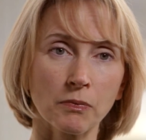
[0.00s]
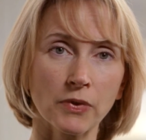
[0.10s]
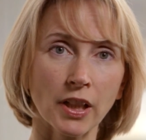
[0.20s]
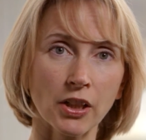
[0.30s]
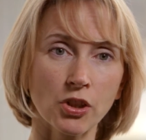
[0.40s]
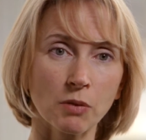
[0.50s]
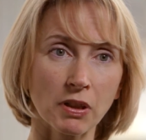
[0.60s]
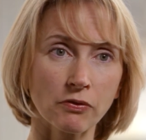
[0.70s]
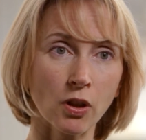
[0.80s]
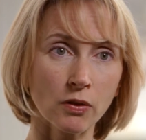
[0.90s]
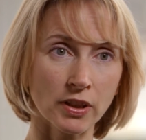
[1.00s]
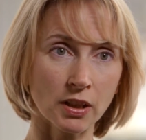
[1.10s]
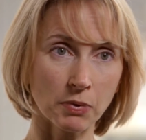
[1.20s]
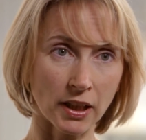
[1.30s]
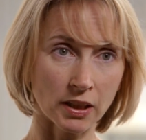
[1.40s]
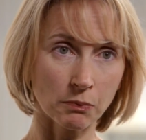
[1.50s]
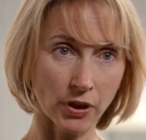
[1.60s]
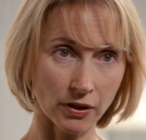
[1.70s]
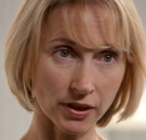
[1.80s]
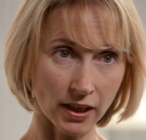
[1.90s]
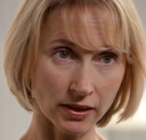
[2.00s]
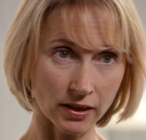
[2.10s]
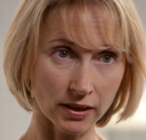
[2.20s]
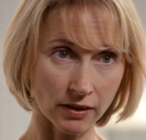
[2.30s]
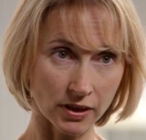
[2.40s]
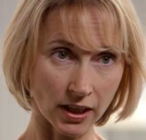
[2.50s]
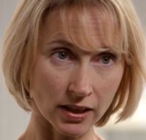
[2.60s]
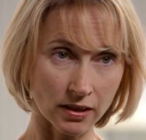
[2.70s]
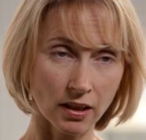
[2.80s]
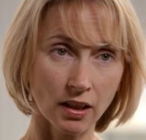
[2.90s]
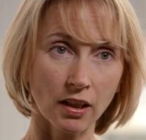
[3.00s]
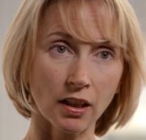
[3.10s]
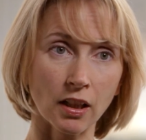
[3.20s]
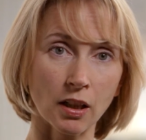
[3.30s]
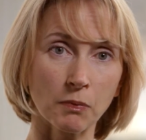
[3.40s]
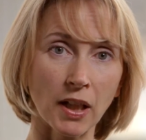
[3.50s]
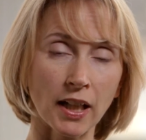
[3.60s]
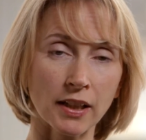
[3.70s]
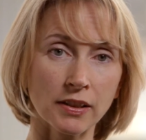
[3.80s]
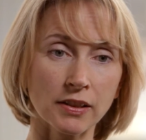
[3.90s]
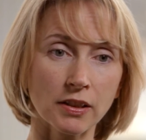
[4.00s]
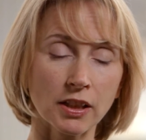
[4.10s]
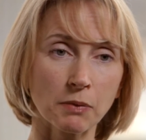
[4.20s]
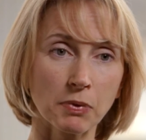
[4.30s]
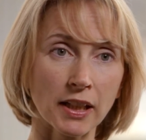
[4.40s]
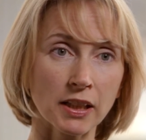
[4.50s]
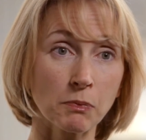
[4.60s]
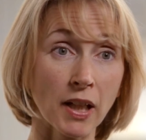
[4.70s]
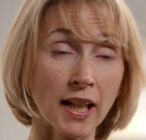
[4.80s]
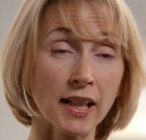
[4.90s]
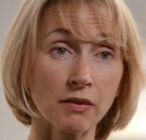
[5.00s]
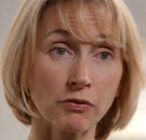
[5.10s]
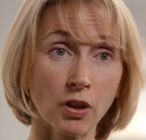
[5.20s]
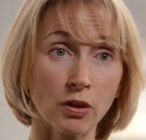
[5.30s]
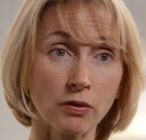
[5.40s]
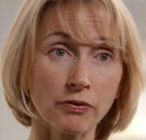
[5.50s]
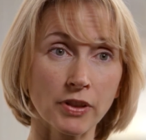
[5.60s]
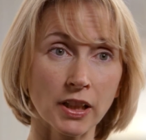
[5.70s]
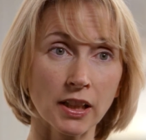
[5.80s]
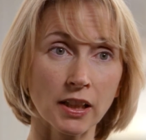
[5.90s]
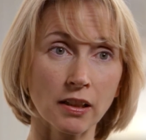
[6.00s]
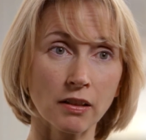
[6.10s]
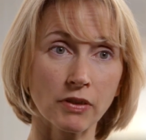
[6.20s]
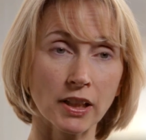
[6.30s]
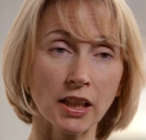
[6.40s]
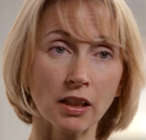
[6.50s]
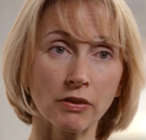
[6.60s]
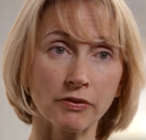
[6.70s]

They should be involved in the planning process, as I've said, and the planning may involve the convening of a